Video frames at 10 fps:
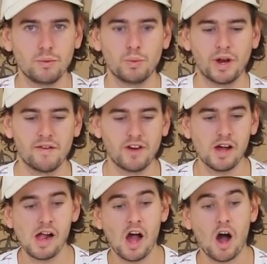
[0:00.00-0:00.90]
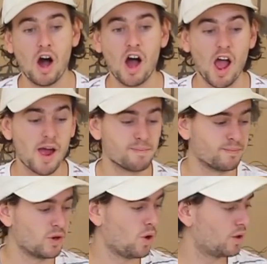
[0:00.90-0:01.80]
whatever.
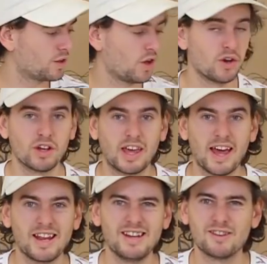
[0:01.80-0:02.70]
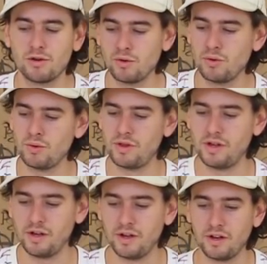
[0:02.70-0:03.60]
I'm not gonna get into
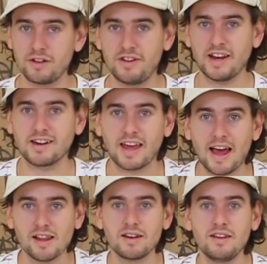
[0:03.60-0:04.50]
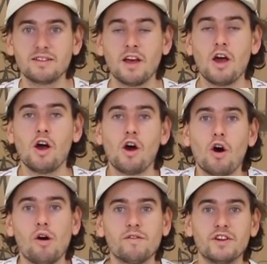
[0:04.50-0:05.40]
the technicalities
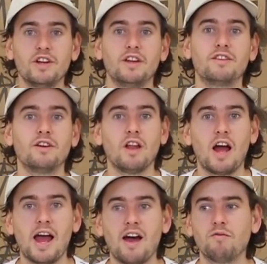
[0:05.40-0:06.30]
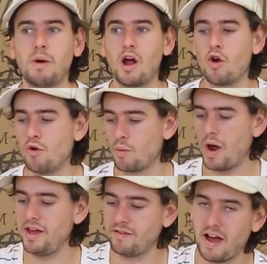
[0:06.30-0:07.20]
of it until I have my own
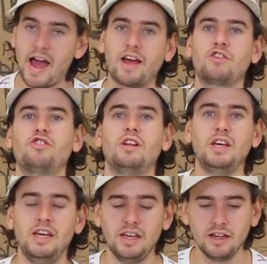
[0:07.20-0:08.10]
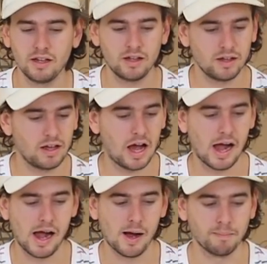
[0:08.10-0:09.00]
way of actually
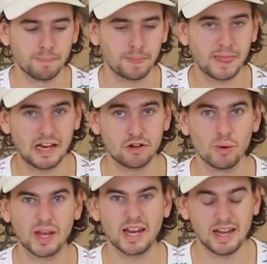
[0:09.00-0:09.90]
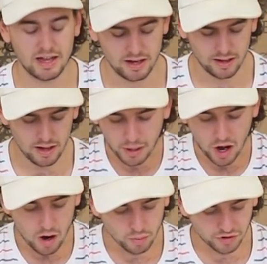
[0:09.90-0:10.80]
doing it here. But
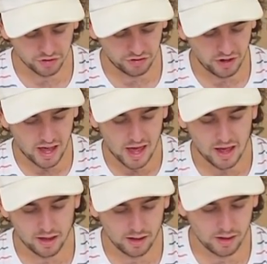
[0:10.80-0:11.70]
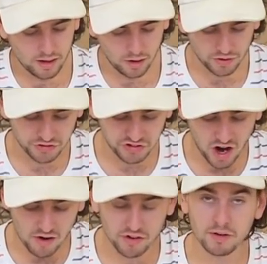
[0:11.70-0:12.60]
I will just say, on the
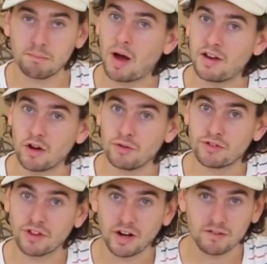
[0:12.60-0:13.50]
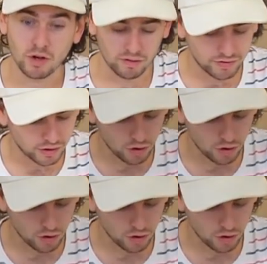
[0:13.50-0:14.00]
Siren, my notes that I've got for the